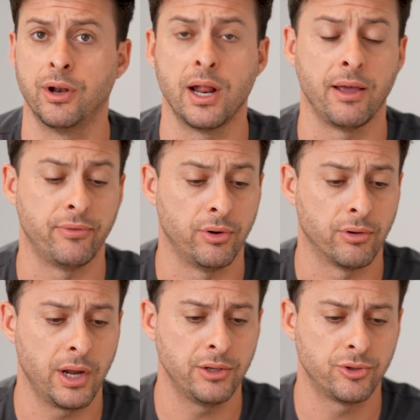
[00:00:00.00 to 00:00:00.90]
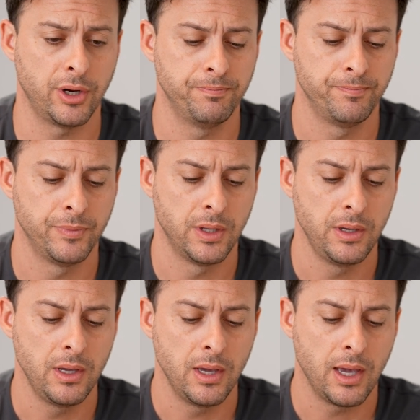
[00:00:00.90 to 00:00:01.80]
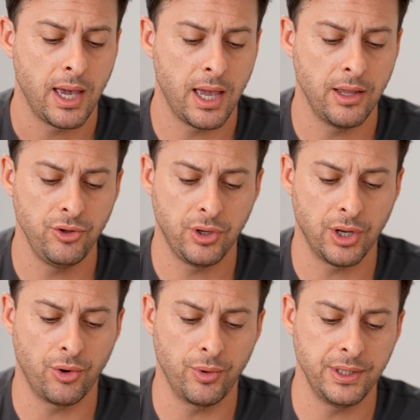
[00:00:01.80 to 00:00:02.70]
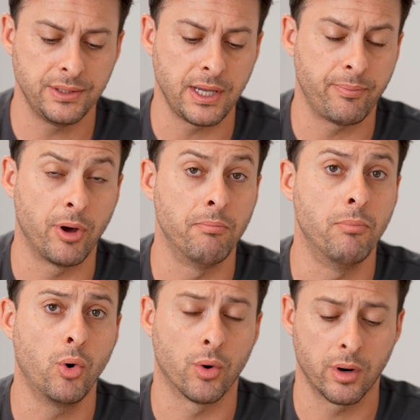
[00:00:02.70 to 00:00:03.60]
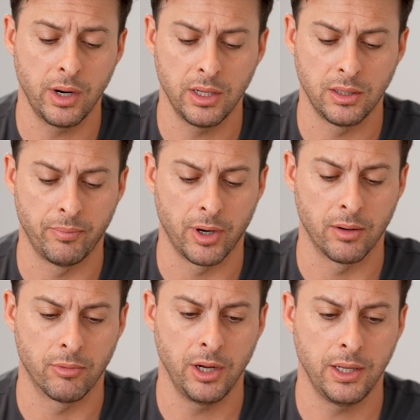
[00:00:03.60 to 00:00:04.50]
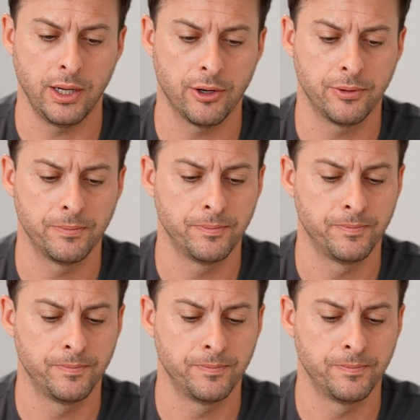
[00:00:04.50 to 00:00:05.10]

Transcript: on an iPhone or Android. And you can always tap on more at the bottom right here.